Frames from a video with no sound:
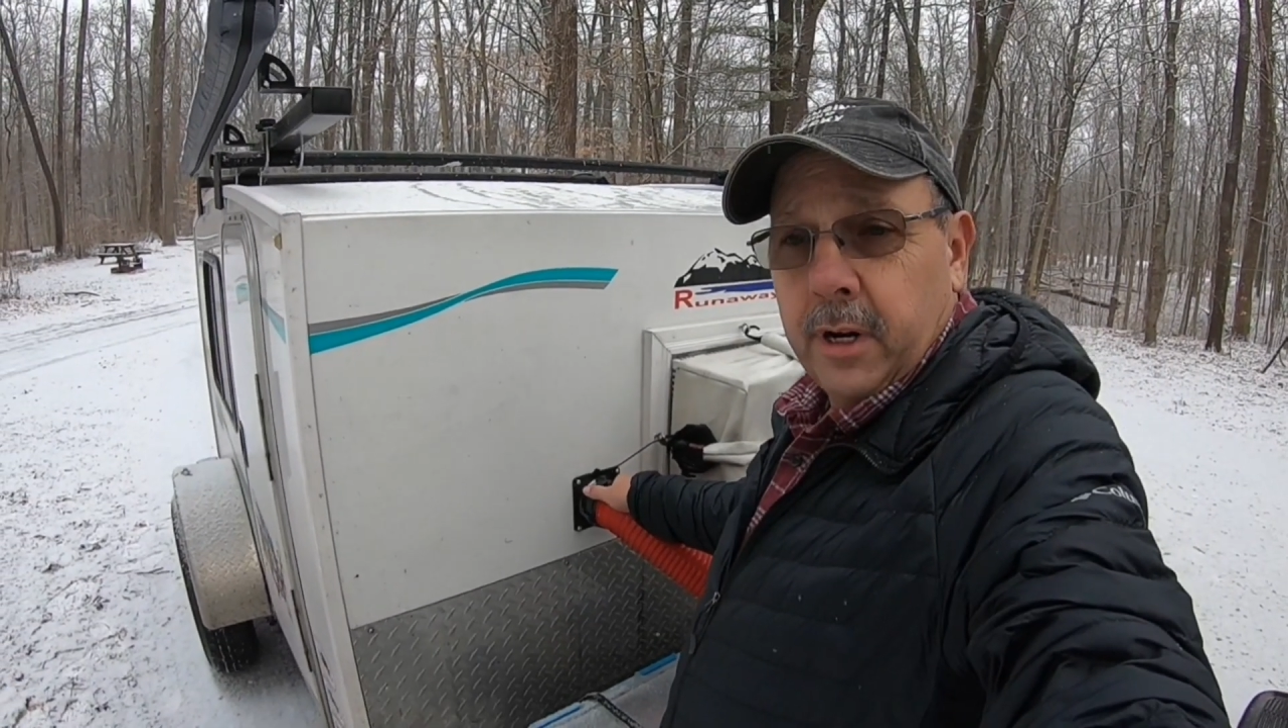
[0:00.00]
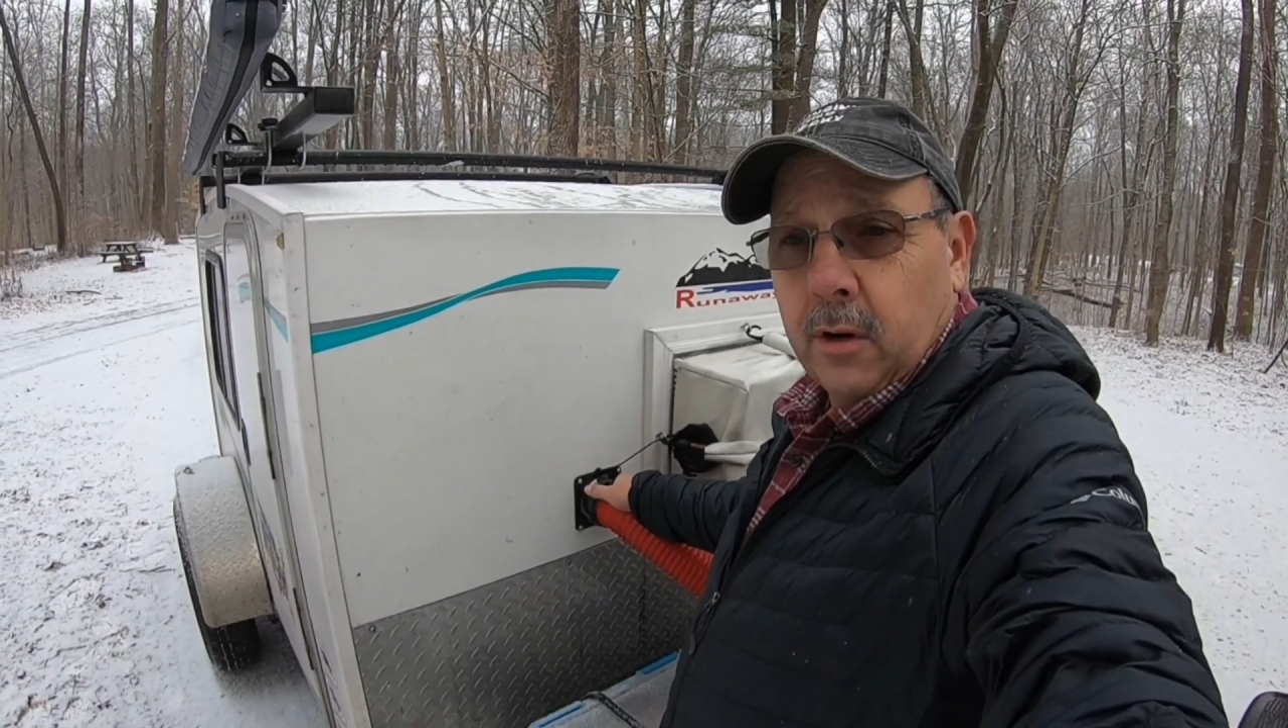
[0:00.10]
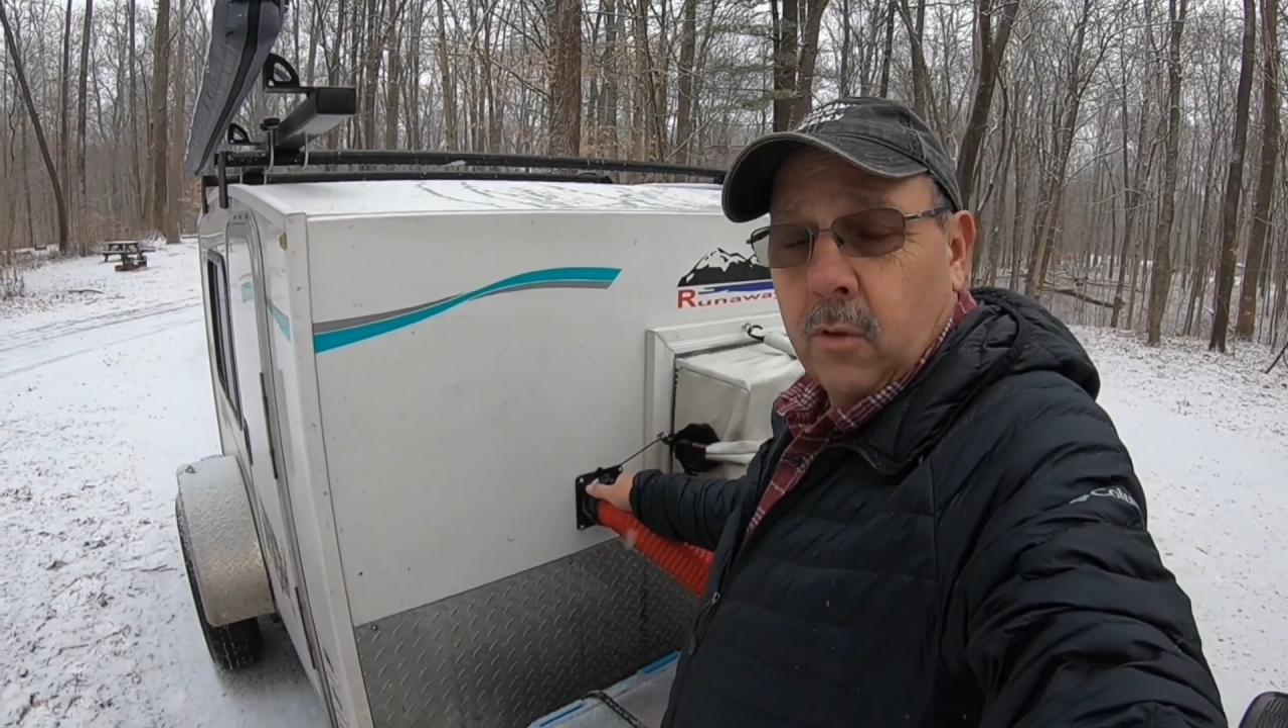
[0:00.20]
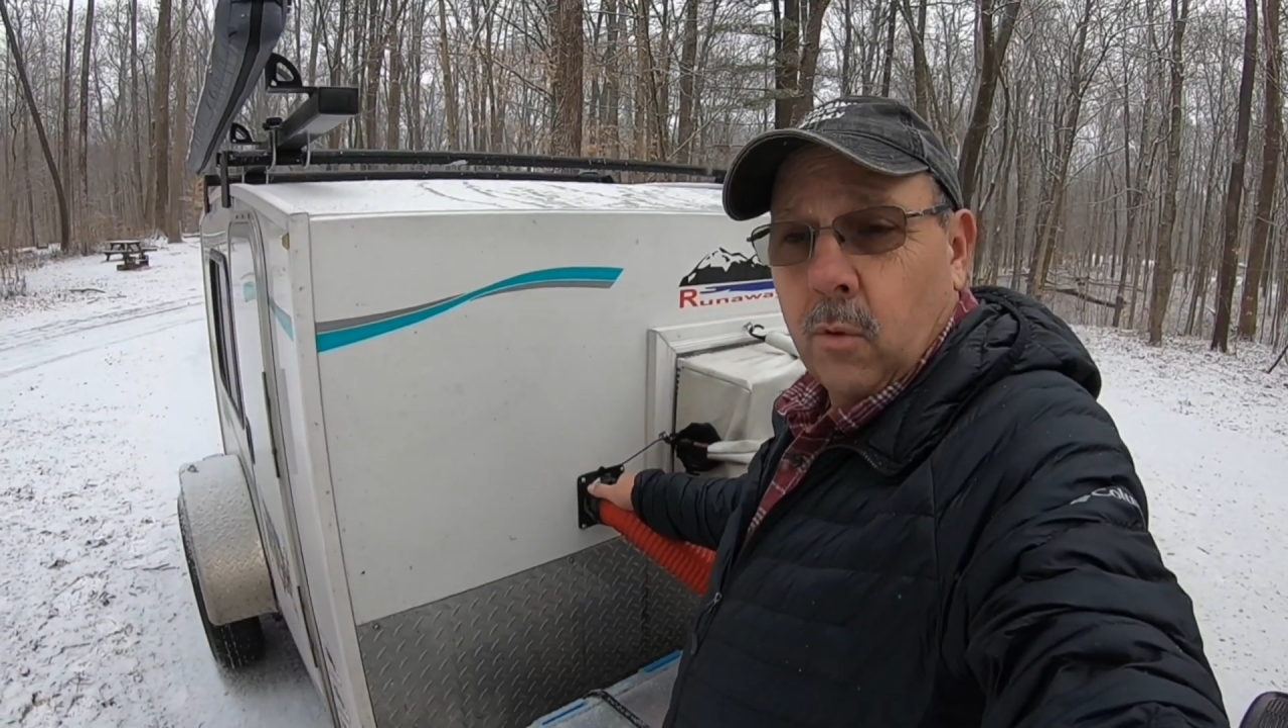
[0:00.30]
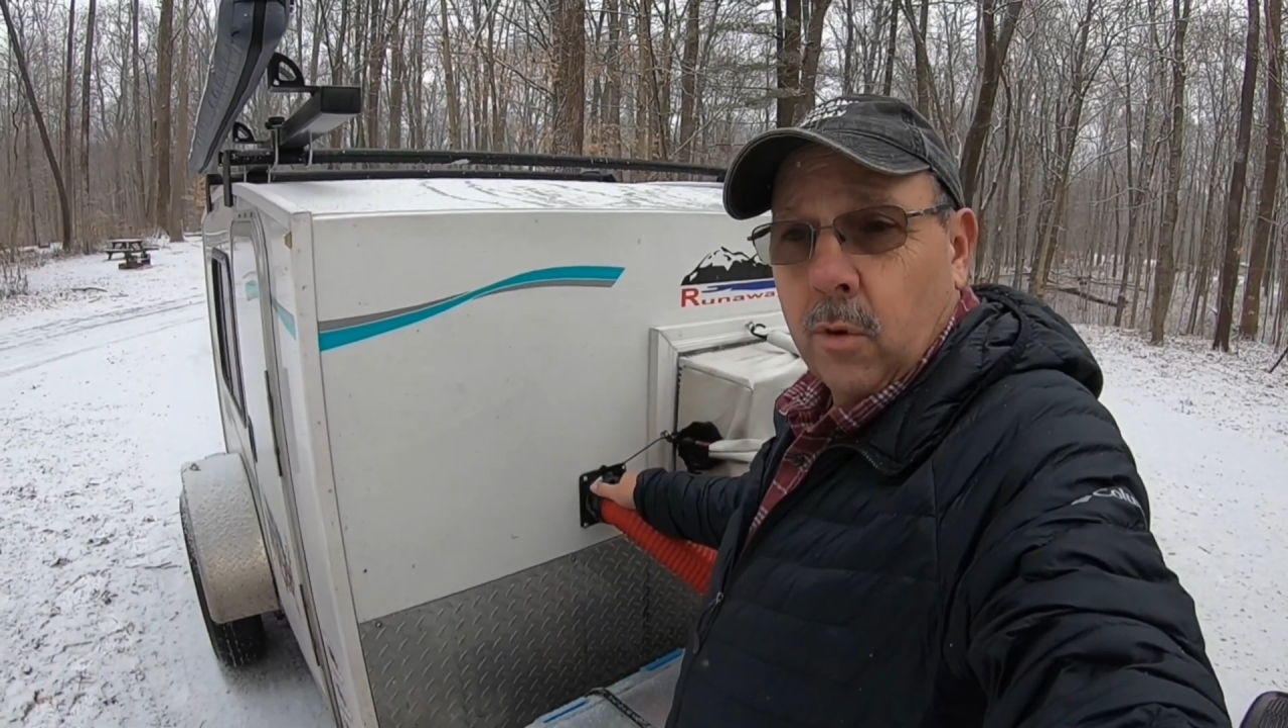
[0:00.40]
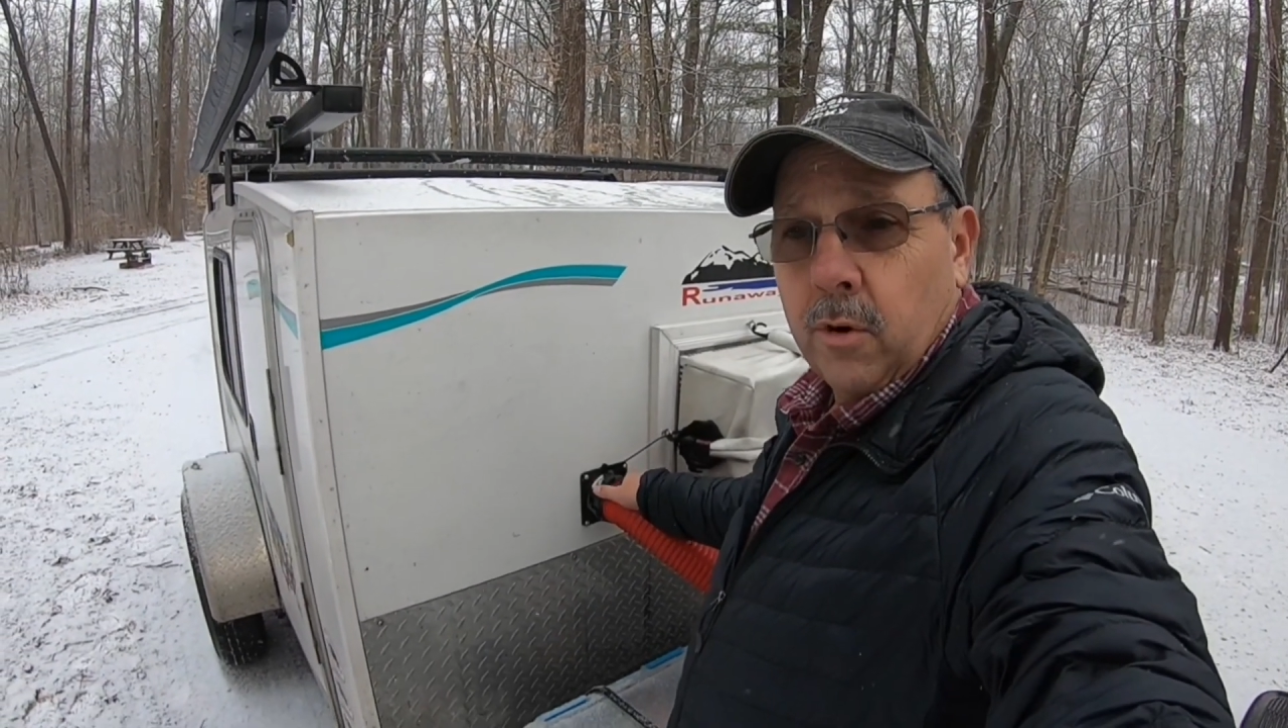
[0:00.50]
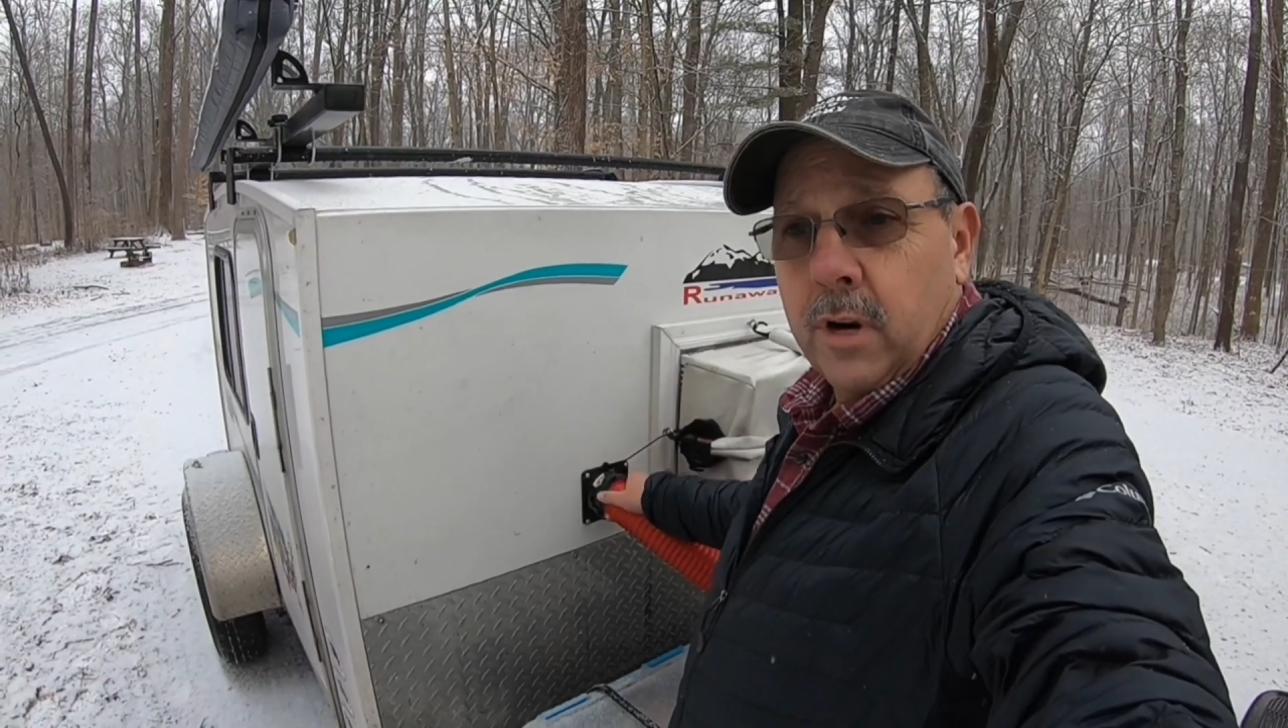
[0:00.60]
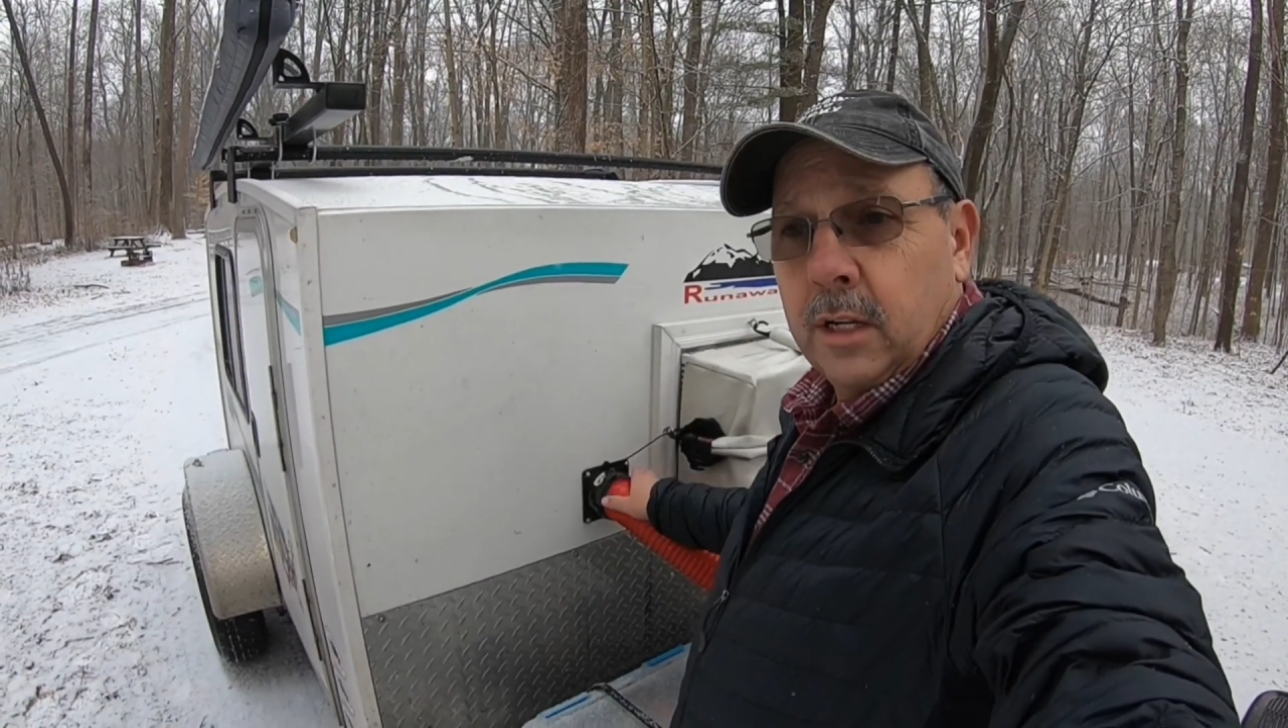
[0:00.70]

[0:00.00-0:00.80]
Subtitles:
1/4